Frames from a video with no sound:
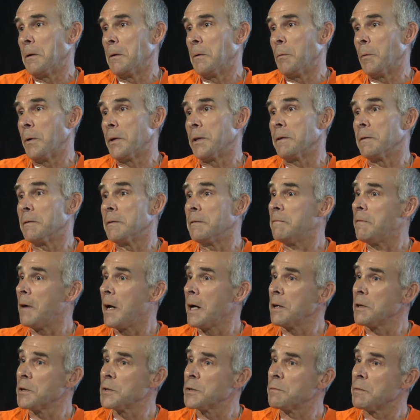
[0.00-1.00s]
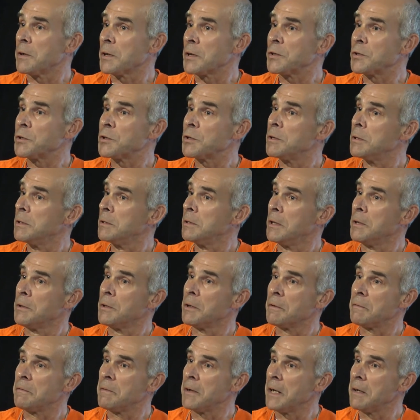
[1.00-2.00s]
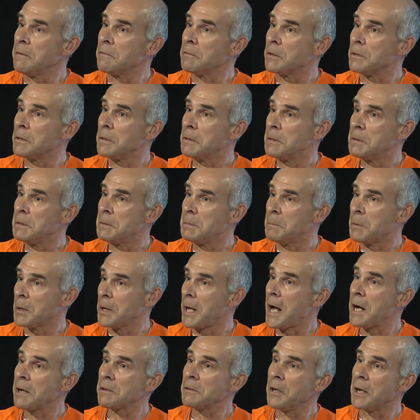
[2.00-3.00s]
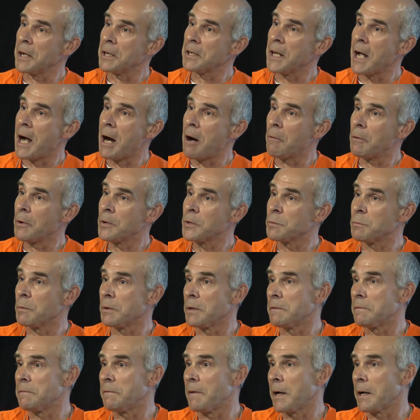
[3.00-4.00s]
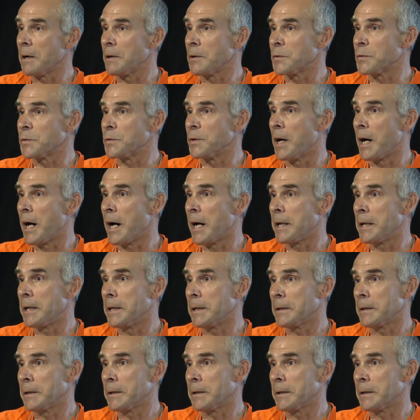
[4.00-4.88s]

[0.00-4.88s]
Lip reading: when the fight is fixed in their favor, but act like cowards when the fight is not.